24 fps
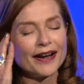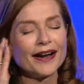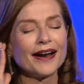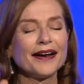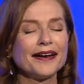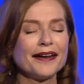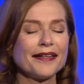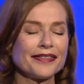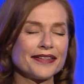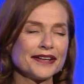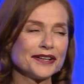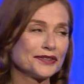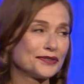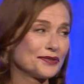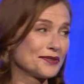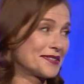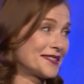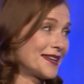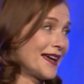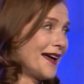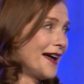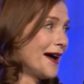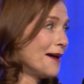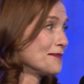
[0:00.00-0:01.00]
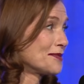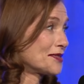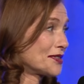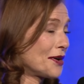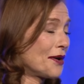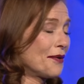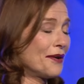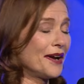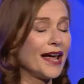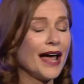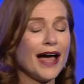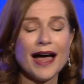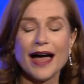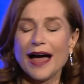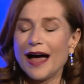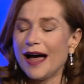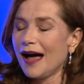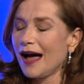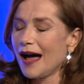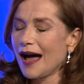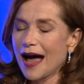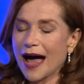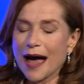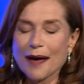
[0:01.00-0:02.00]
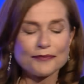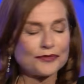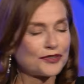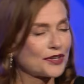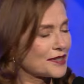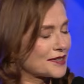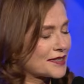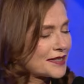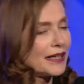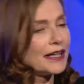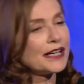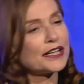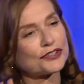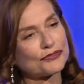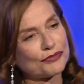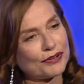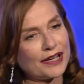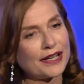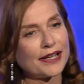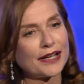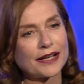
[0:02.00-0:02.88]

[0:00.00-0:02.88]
anything to say. I'm sorry. I'm just literally